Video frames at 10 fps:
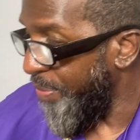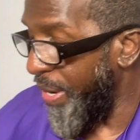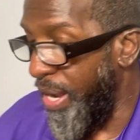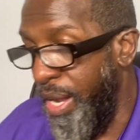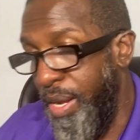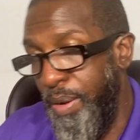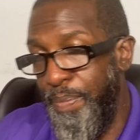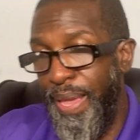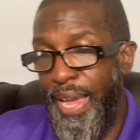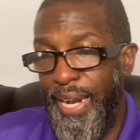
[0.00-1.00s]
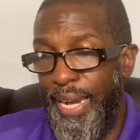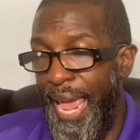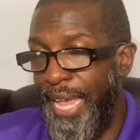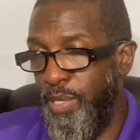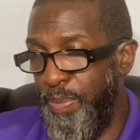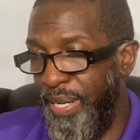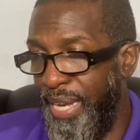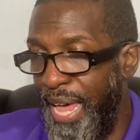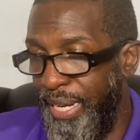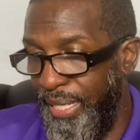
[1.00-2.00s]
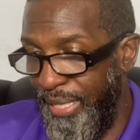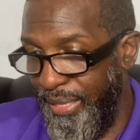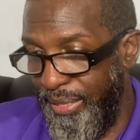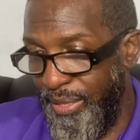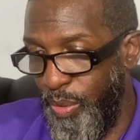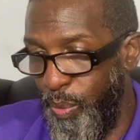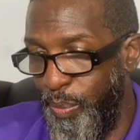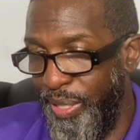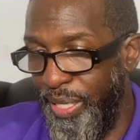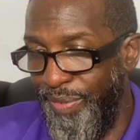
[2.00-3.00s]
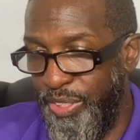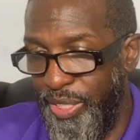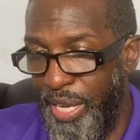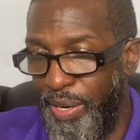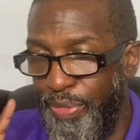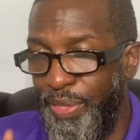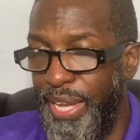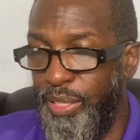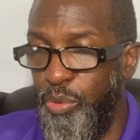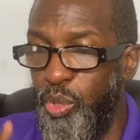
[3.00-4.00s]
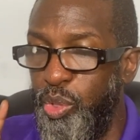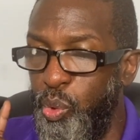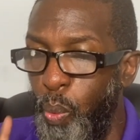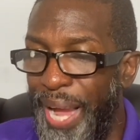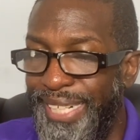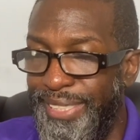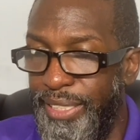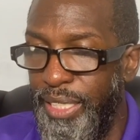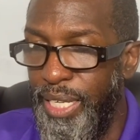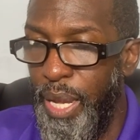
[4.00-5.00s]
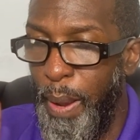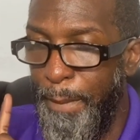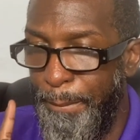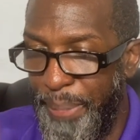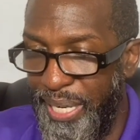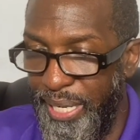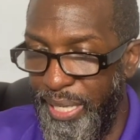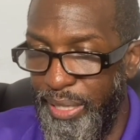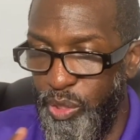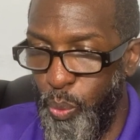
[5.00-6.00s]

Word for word: And last but not least, we want to give a shout out and thank you to Dwight P.